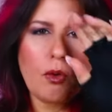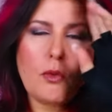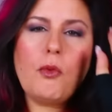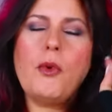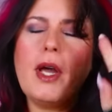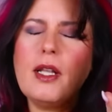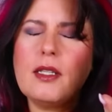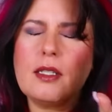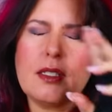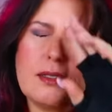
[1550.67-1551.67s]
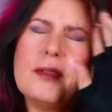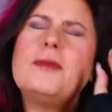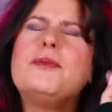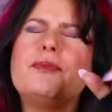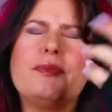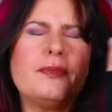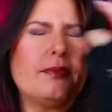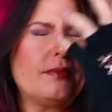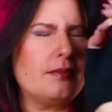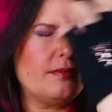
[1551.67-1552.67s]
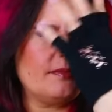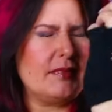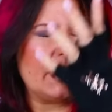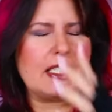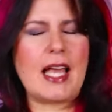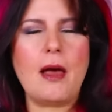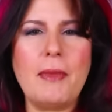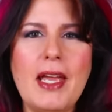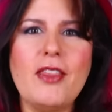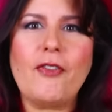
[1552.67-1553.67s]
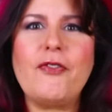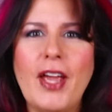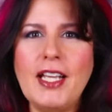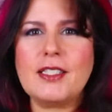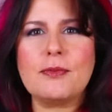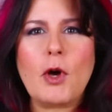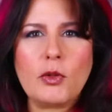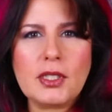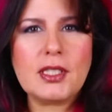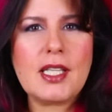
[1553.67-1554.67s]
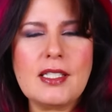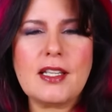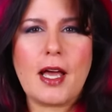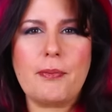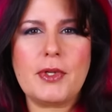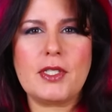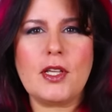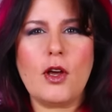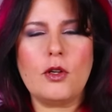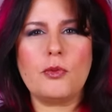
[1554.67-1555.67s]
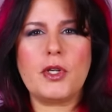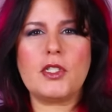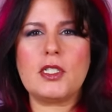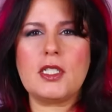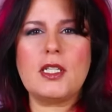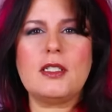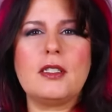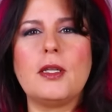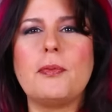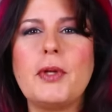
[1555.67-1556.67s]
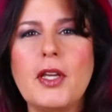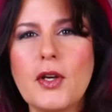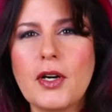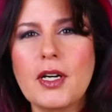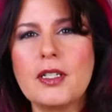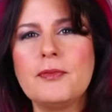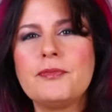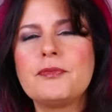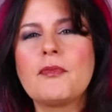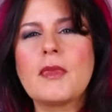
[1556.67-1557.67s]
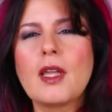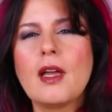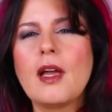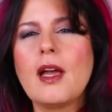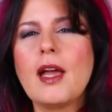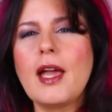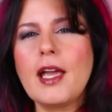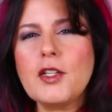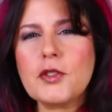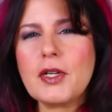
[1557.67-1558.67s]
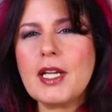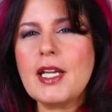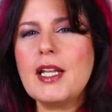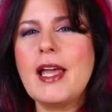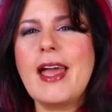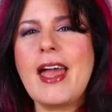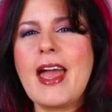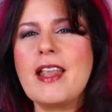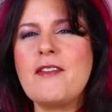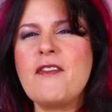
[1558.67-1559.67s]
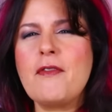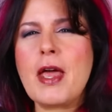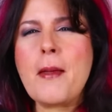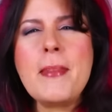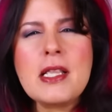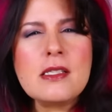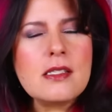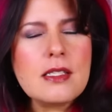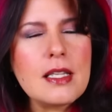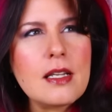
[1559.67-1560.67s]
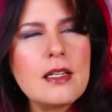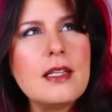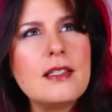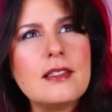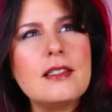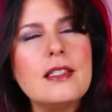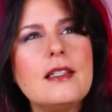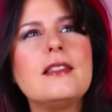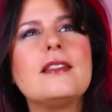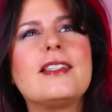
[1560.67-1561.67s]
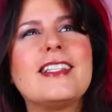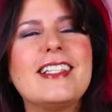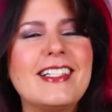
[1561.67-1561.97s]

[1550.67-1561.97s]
What slapped me in the face most this episode was just the pure hatred and venomousness